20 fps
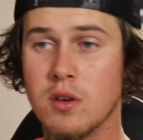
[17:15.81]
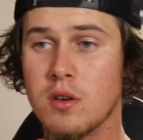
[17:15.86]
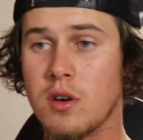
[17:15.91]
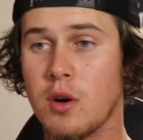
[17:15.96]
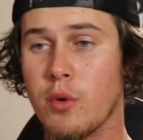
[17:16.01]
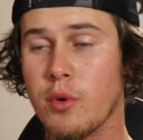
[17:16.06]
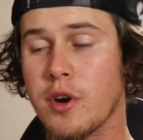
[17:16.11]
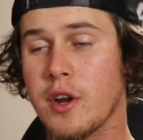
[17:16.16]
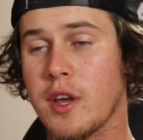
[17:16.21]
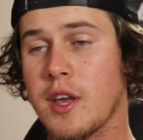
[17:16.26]
I
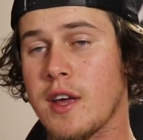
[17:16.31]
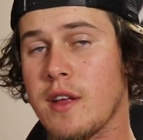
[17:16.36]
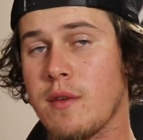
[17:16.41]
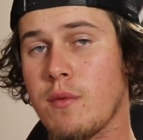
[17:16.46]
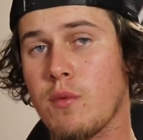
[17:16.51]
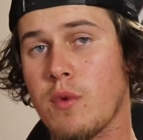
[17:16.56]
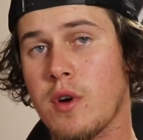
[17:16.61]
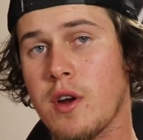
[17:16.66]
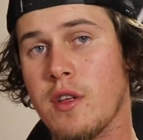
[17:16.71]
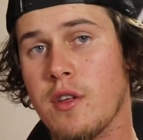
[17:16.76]
want to get
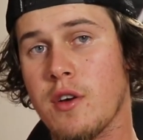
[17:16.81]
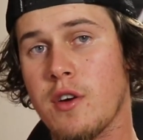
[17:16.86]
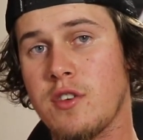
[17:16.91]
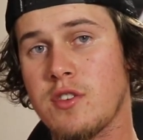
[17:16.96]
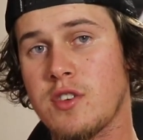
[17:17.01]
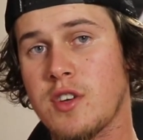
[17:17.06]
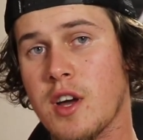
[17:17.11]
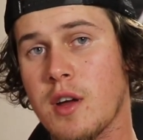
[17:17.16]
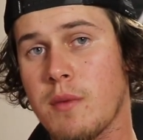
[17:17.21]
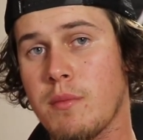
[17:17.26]
one of
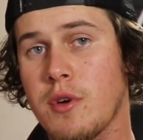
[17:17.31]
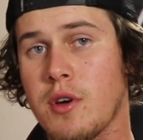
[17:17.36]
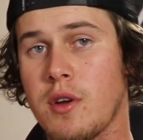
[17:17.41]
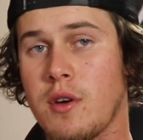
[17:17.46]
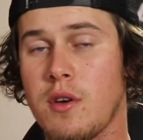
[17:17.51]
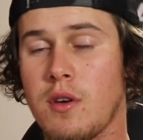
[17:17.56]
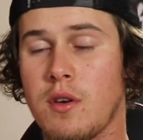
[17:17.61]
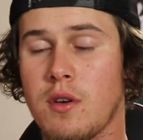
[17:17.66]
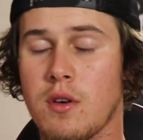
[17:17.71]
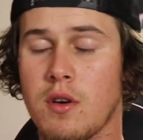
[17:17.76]
those done,
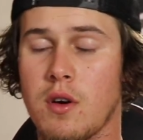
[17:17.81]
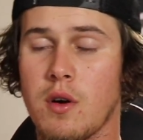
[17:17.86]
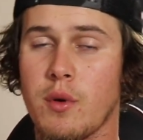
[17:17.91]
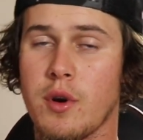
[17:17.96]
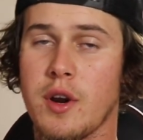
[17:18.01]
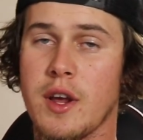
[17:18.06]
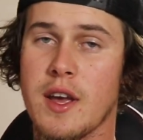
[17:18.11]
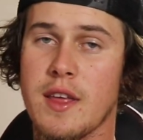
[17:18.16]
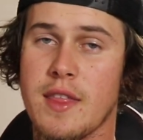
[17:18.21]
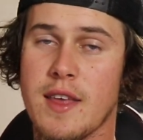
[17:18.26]
but I
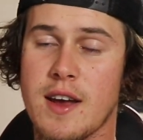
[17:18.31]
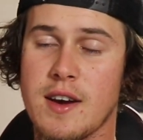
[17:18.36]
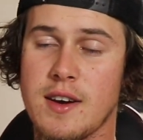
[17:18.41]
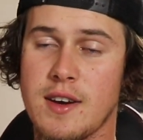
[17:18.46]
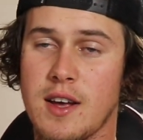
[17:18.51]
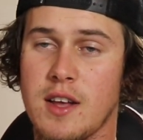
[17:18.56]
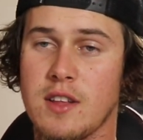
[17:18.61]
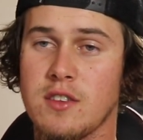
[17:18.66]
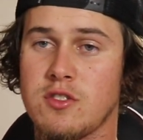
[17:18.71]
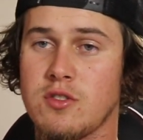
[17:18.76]
want to get that
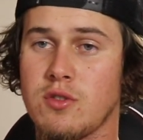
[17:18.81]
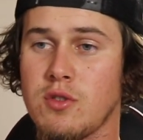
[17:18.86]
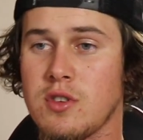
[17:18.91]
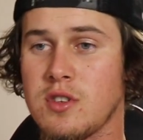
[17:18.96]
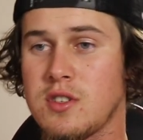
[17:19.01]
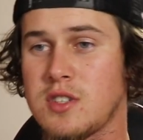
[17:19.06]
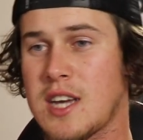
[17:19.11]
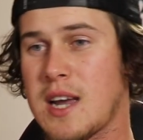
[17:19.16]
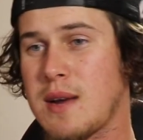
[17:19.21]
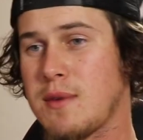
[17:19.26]
done sort of
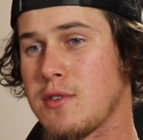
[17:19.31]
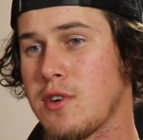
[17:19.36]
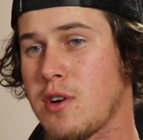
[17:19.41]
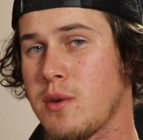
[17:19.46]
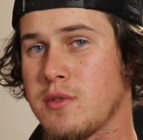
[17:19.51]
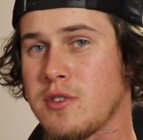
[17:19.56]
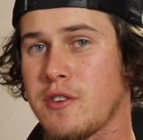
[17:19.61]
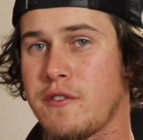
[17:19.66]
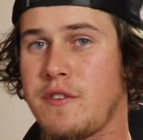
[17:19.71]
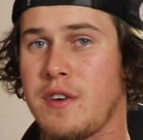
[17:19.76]
the same
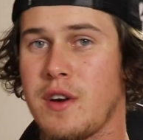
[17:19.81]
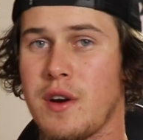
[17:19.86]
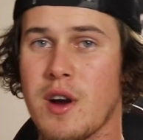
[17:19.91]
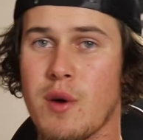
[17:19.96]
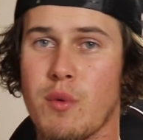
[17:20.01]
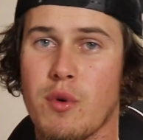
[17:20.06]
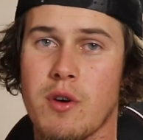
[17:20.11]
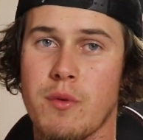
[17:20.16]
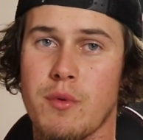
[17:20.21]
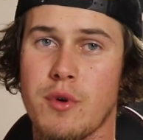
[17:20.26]
time as I figure
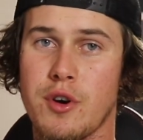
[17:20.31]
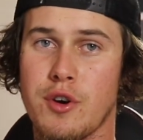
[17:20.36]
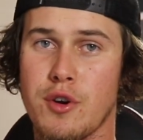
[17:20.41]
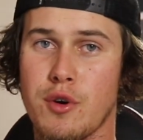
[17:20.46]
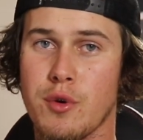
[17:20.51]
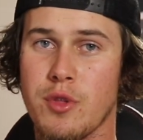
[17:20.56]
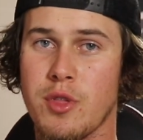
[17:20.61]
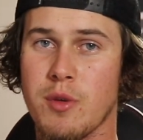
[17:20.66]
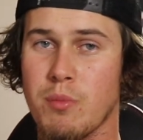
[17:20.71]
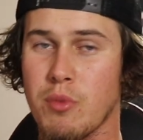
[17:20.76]
out what I want to do
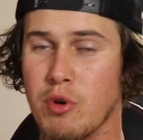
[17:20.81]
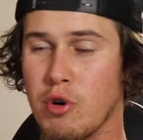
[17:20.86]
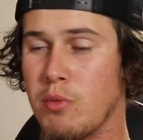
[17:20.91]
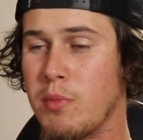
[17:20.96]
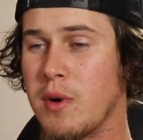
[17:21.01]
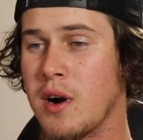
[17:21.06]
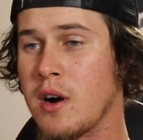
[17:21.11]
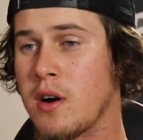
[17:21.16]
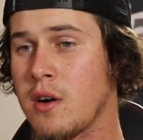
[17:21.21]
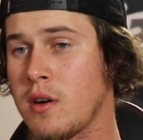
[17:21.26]
with the bull
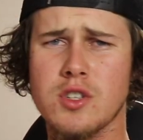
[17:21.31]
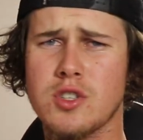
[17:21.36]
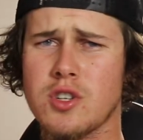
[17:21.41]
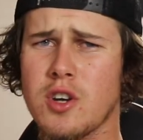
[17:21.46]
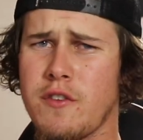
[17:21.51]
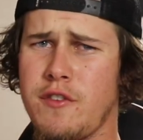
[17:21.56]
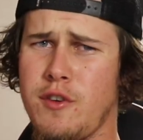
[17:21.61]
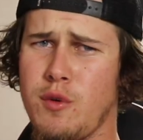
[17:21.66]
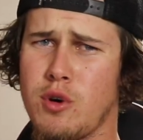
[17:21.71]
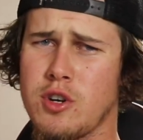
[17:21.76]
bar.
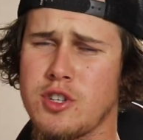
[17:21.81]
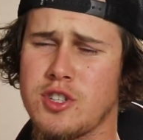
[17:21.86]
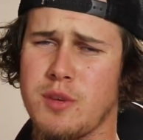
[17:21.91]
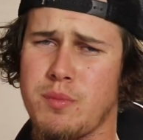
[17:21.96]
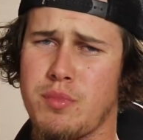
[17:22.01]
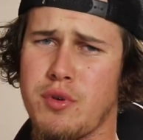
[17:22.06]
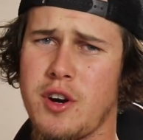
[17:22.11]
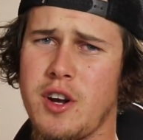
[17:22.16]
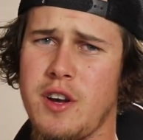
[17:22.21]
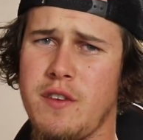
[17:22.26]
So if you watch the
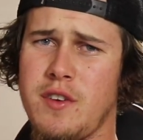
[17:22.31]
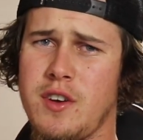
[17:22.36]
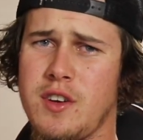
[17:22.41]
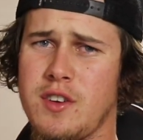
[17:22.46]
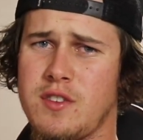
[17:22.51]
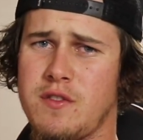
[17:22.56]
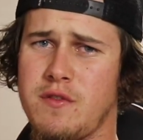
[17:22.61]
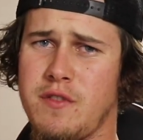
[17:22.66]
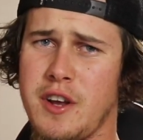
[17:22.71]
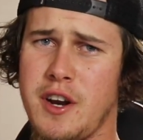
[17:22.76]

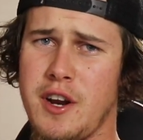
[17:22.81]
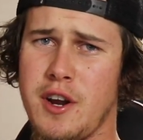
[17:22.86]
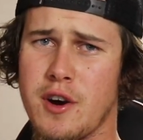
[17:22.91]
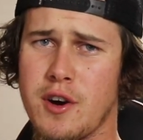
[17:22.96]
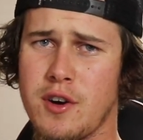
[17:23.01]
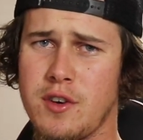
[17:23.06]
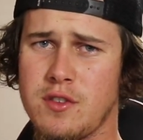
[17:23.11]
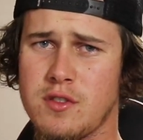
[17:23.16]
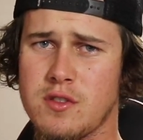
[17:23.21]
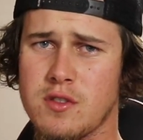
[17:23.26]
previous
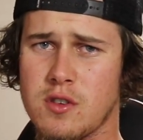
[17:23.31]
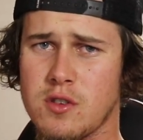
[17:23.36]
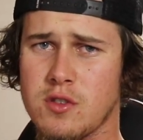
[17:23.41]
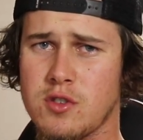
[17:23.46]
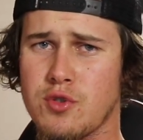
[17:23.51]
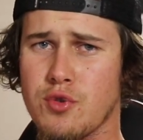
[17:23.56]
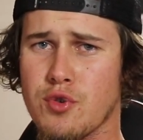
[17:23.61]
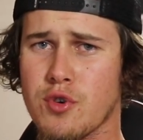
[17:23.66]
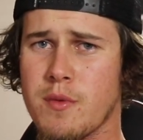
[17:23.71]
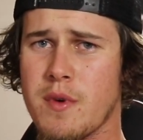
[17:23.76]
videos, I was
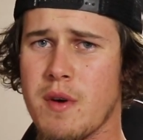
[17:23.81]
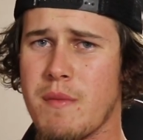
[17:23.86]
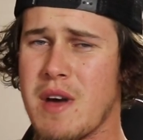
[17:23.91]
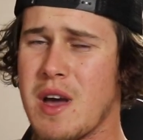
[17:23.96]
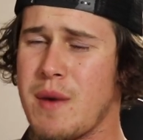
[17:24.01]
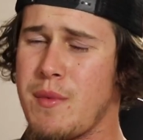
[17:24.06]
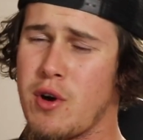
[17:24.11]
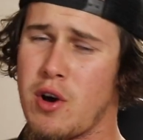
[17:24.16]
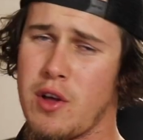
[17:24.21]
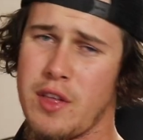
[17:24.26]
talking about
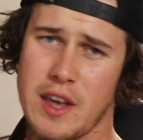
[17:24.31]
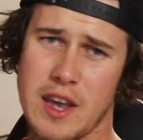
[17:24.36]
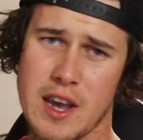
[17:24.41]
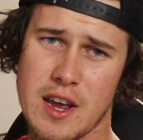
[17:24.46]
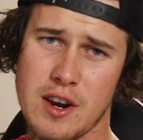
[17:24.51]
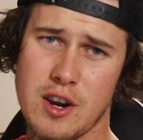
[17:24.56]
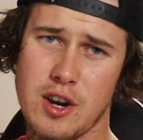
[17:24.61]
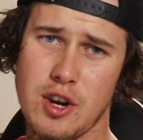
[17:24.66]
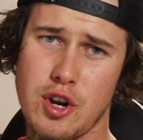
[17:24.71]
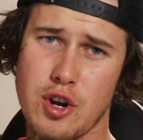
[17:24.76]
maybe either
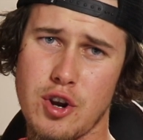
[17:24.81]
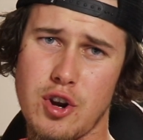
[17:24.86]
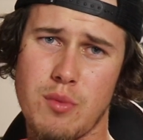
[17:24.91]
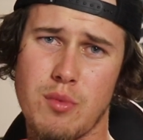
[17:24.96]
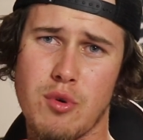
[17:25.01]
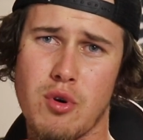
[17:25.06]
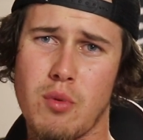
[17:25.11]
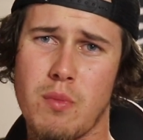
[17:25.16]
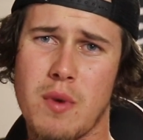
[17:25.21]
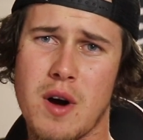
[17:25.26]
getting a new
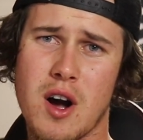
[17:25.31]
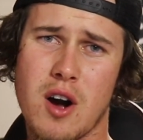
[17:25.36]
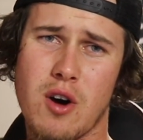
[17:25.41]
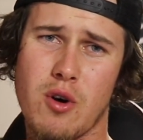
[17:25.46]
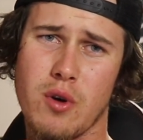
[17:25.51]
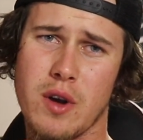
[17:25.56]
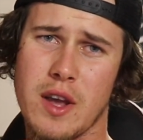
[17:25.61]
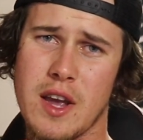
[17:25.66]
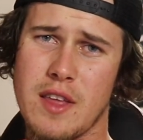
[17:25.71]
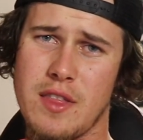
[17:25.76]
bull bar
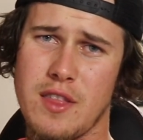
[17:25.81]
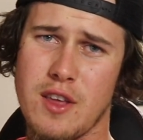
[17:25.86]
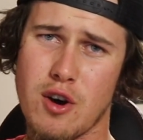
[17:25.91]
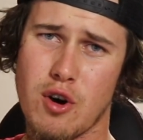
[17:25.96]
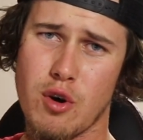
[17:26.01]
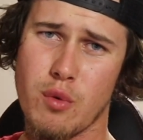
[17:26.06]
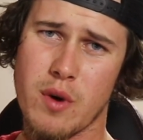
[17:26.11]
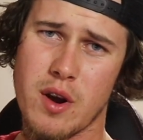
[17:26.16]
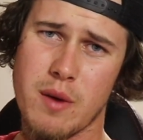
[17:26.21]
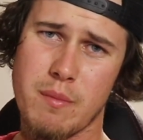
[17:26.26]
or getting the
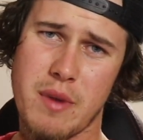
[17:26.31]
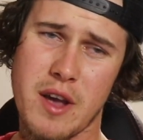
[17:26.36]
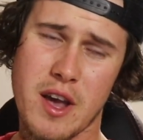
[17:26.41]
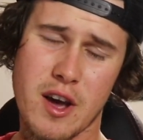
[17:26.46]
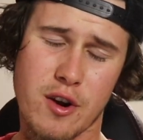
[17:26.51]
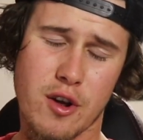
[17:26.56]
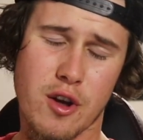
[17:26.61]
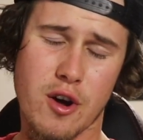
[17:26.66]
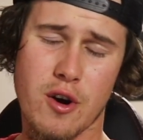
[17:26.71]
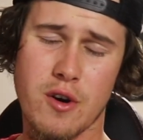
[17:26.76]
old one
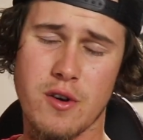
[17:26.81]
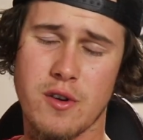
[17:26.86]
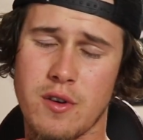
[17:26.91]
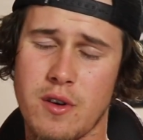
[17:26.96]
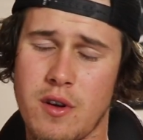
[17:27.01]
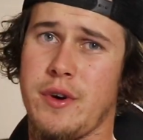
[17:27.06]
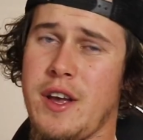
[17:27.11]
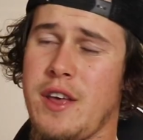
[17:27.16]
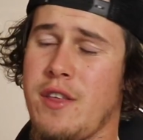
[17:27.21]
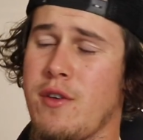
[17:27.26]
powder
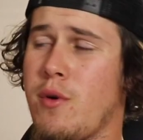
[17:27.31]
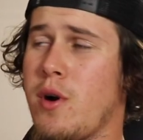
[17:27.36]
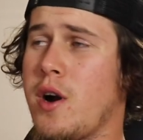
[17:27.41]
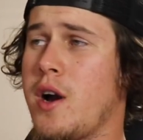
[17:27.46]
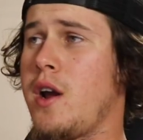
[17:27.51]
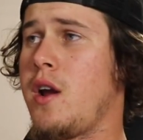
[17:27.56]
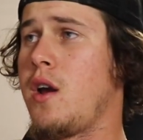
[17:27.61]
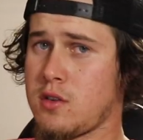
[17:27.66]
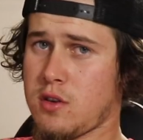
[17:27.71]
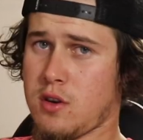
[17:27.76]
coated. Either
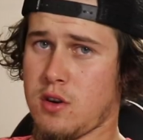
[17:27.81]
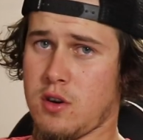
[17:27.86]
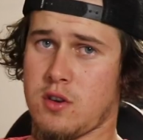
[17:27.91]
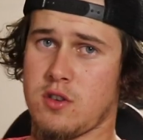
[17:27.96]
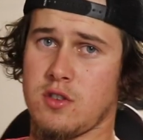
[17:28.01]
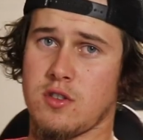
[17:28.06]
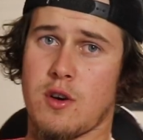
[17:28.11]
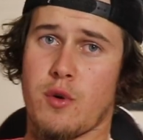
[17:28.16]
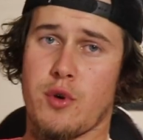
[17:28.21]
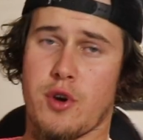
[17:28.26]
way. So
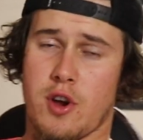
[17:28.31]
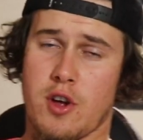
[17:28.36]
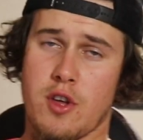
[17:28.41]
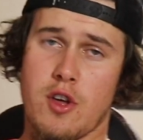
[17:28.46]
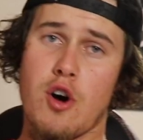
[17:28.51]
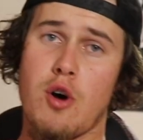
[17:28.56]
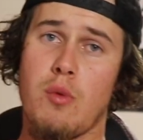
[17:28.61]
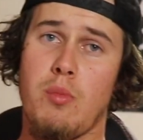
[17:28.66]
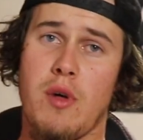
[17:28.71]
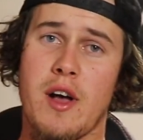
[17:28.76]
because I want to go the
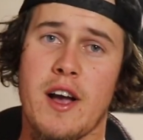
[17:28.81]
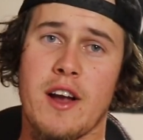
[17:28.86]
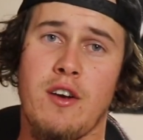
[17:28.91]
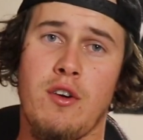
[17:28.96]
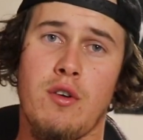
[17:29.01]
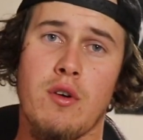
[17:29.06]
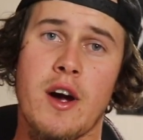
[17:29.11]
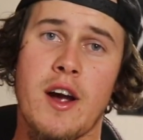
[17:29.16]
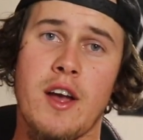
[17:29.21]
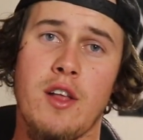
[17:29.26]
whole black and
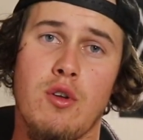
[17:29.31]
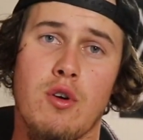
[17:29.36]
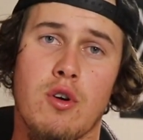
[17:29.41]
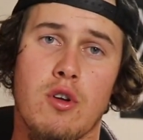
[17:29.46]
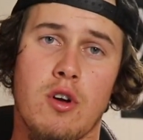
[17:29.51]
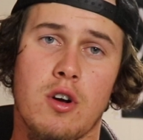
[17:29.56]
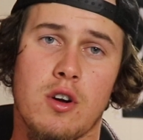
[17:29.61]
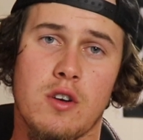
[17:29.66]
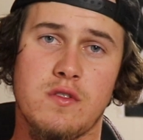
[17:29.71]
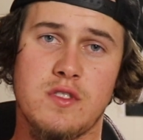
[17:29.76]
grey look
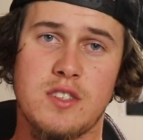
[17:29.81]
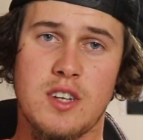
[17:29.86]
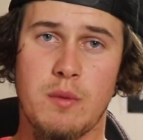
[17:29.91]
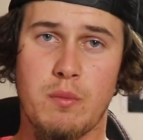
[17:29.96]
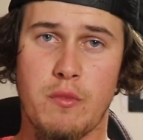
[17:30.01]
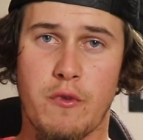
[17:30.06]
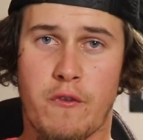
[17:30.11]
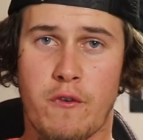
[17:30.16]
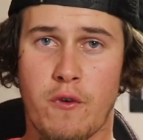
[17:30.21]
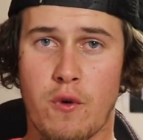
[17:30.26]
like I've
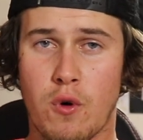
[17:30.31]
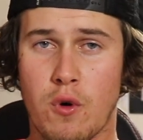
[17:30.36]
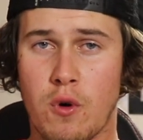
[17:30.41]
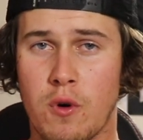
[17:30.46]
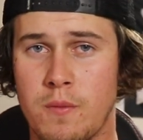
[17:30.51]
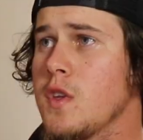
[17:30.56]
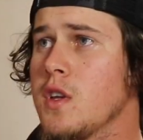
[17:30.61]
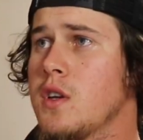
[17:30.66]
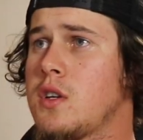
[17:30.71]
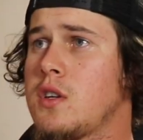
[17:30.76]
said before.